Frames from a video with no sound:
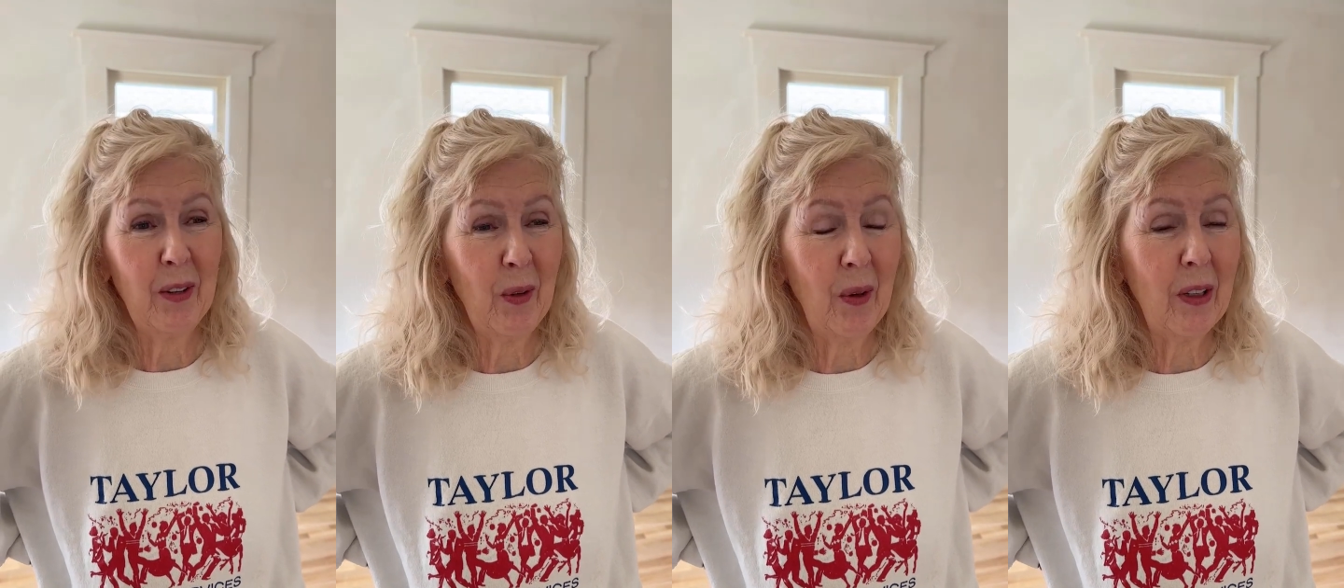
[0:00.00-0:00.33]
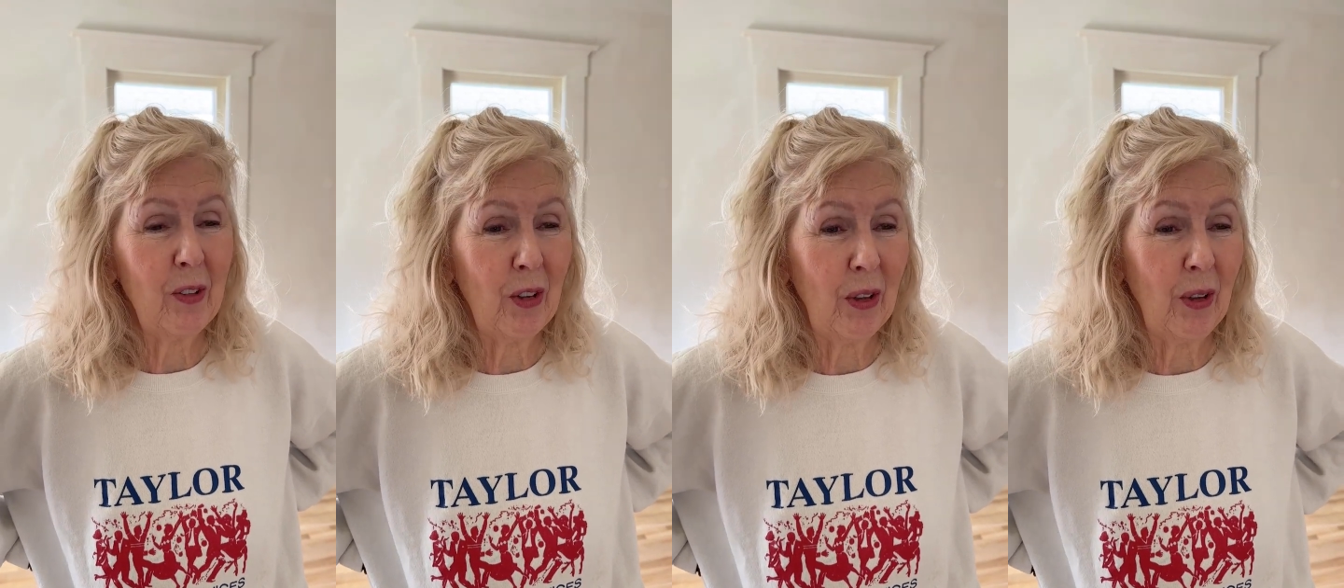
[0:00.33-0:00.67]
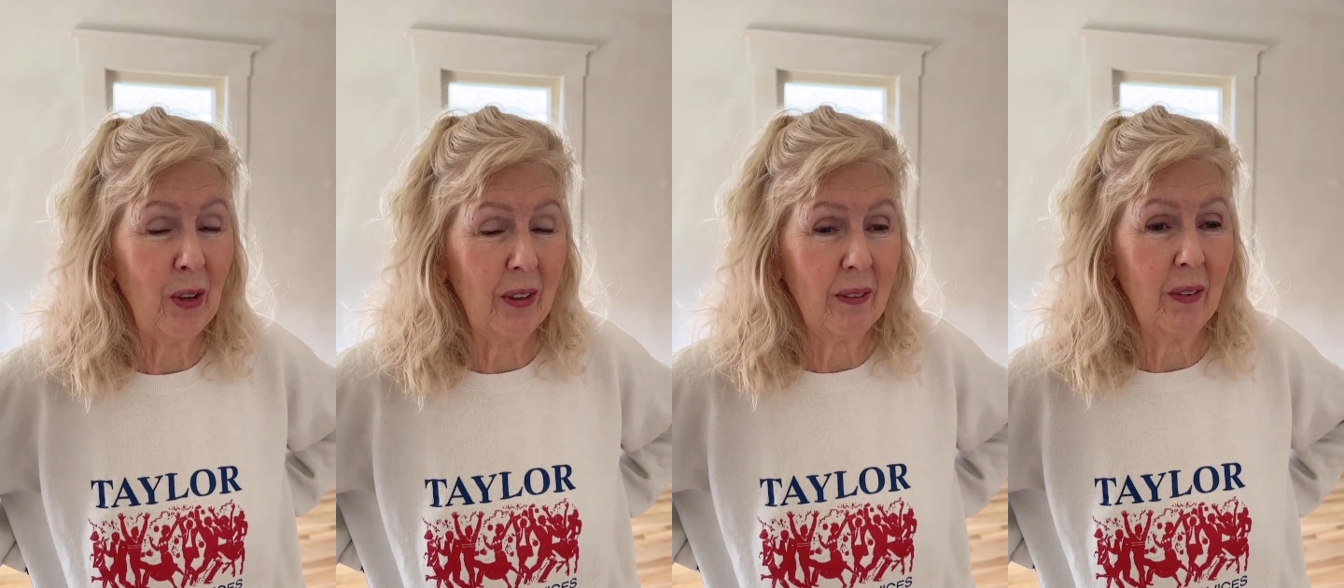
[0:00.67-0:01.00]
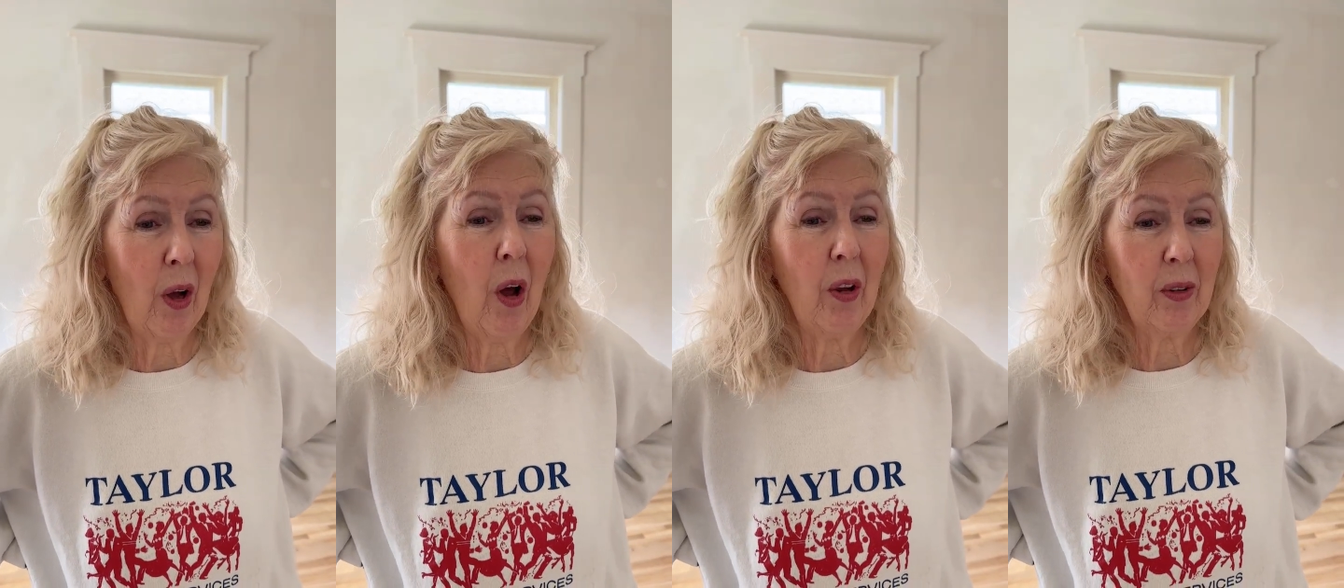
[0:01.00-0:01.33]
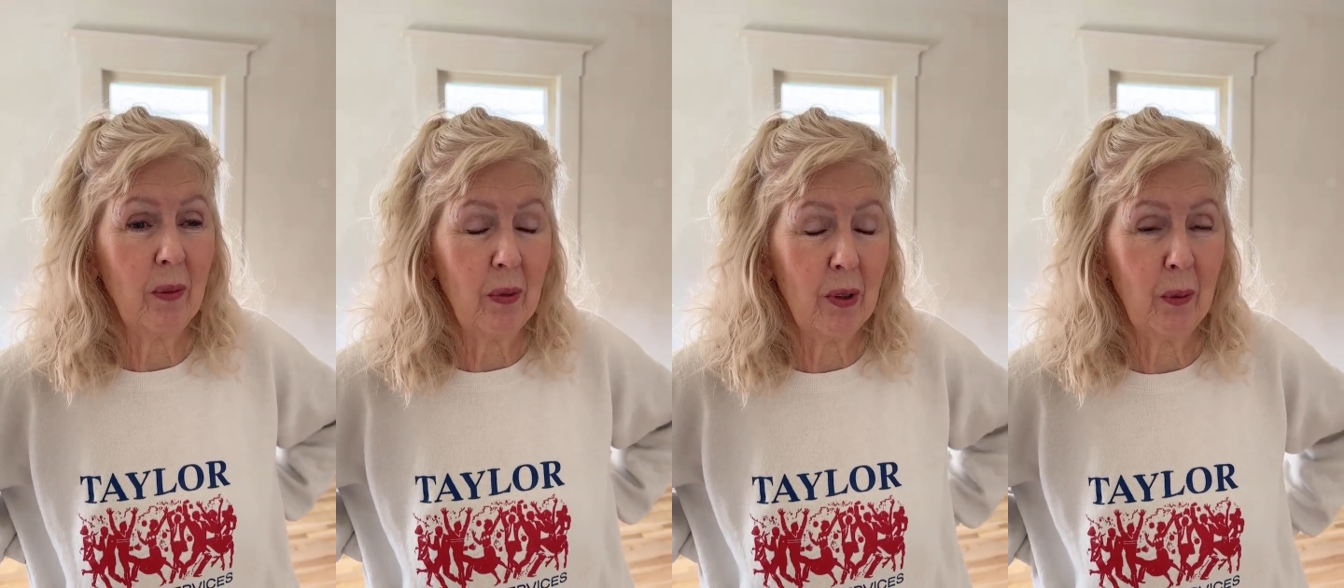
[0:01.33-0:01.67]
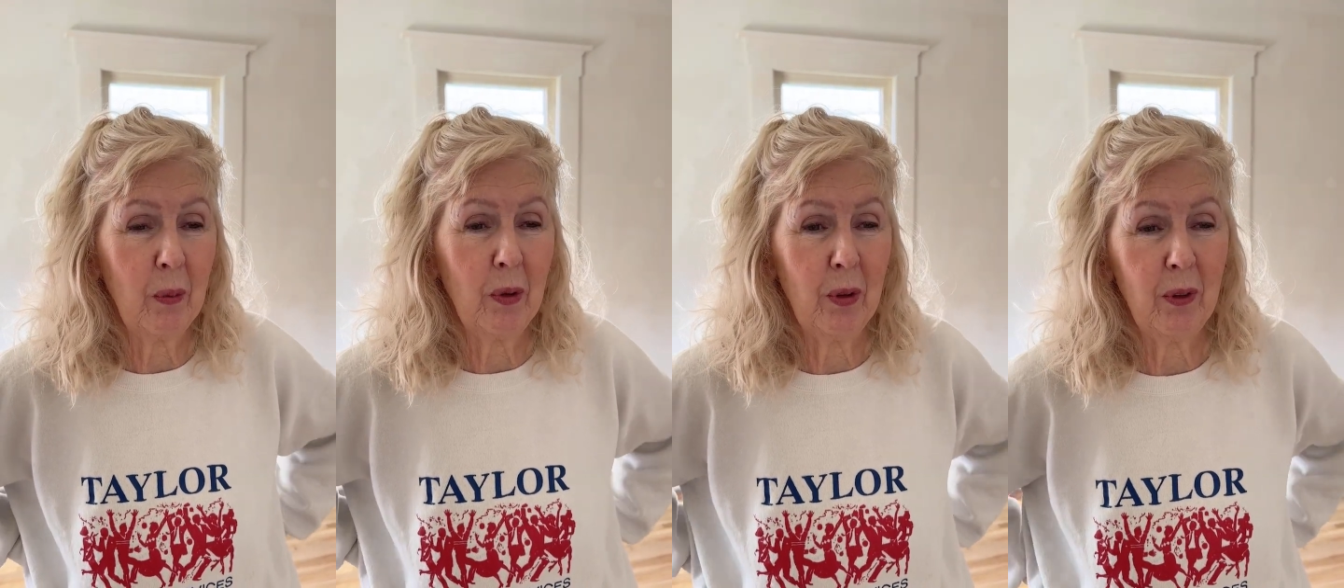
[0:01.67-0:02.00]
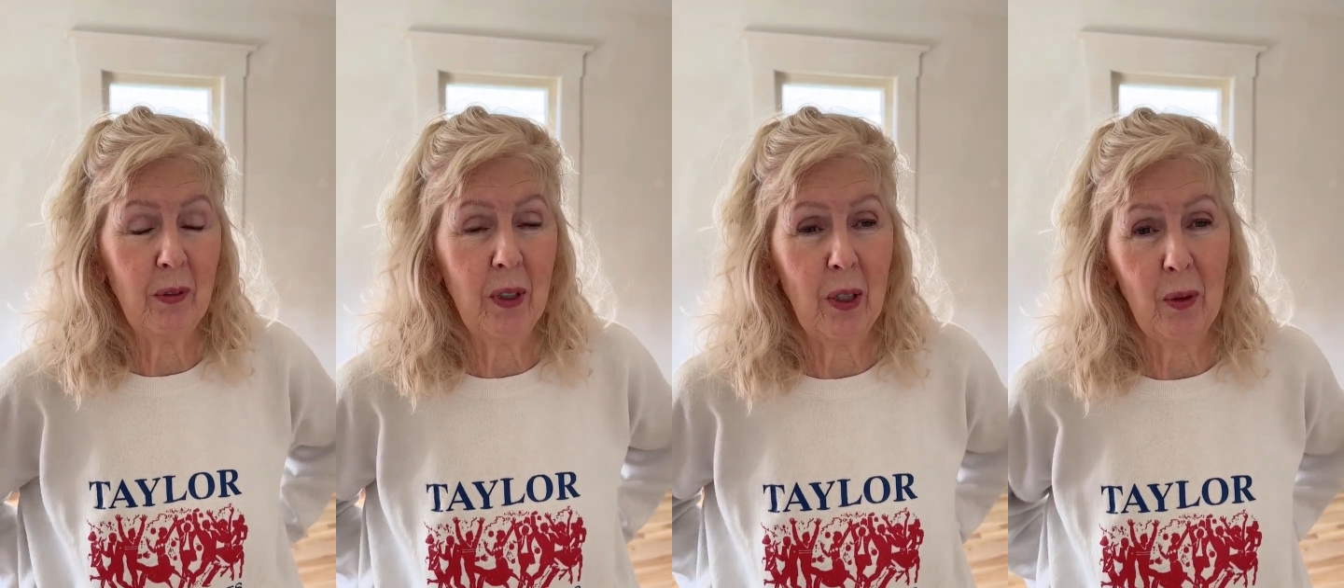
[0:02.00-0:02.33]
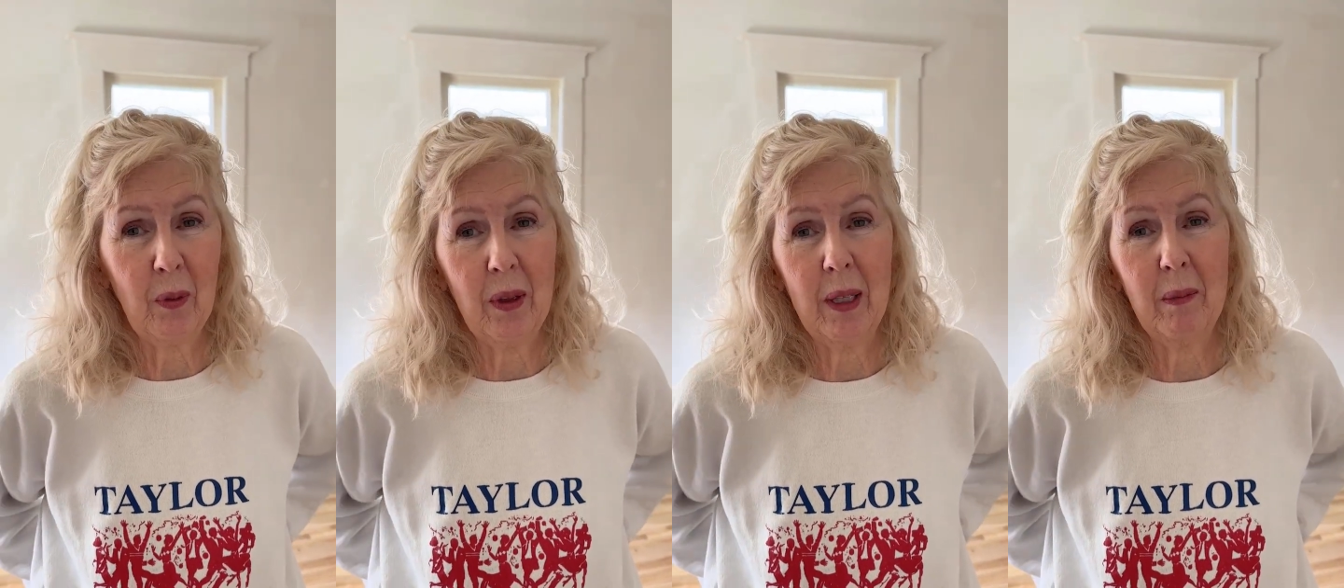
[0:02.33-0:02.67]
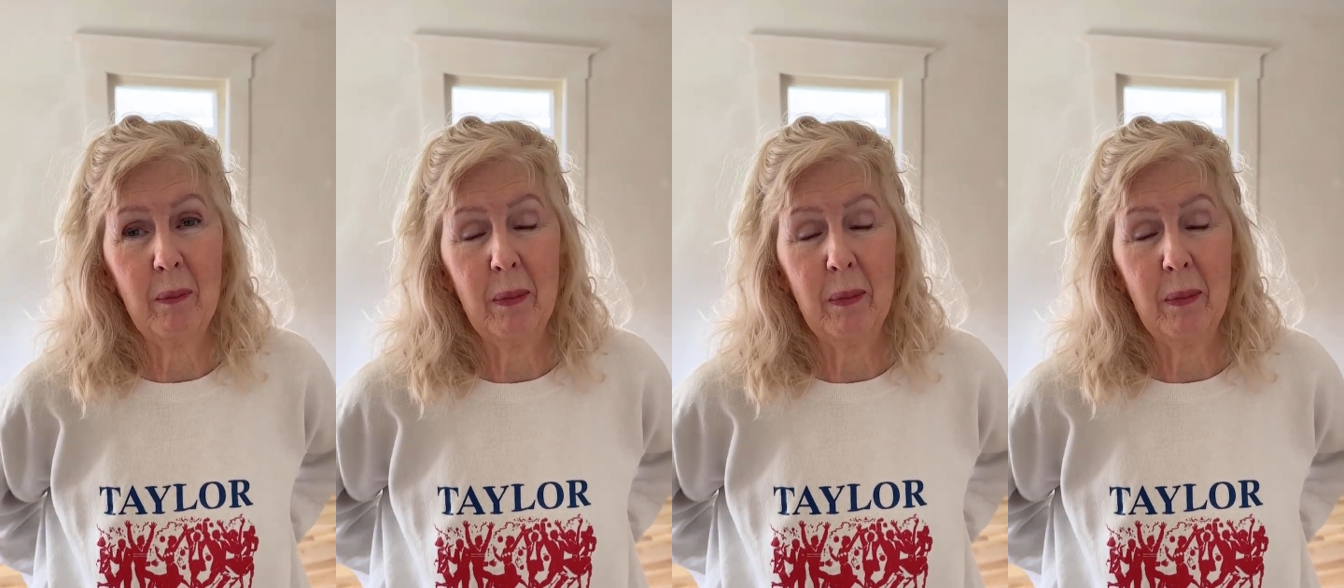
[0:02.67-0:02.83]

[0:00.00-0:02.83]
So it should look awesome. So we'll do video then.